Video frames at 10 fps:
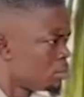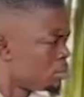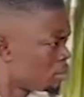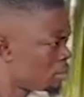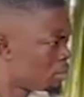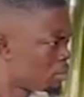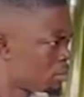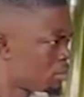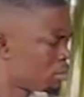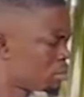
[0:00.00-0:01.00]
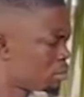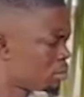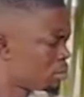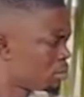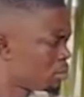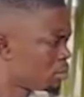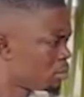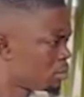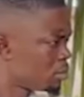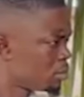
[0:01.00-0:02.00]

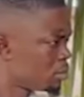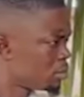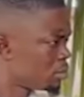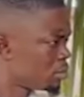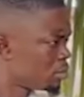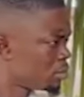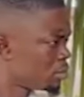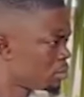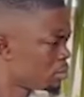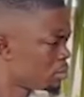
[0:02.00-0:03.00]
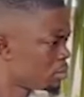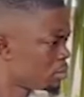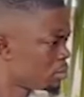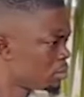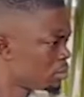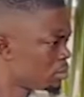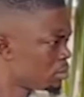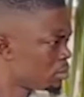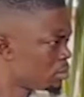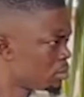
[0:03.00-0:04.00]

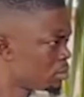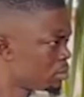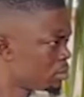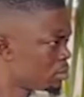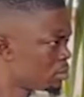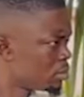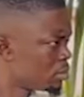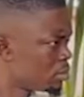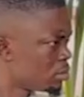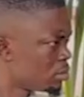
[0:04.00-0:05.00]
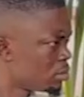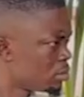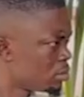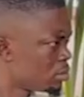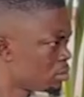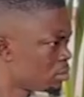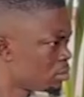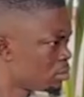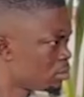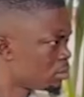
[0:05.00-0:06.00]

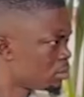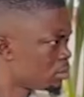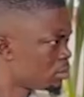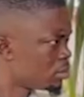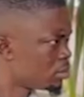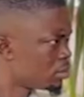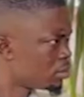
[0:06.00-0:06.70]
(not speaking)